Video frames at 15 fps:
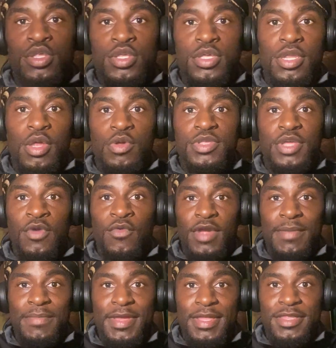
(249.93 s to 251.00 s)
to those
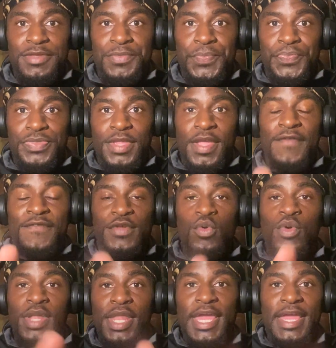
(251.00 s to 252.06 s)
agreements, if you
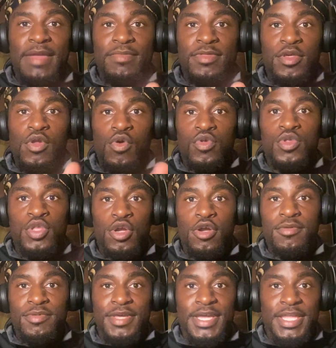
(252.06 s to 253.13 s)
claim to those
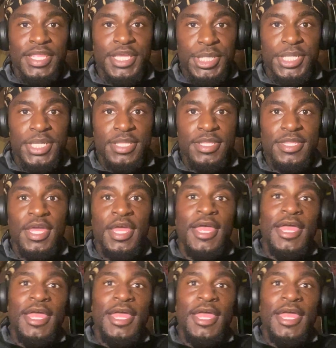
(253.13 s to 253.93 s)
terms and conditions,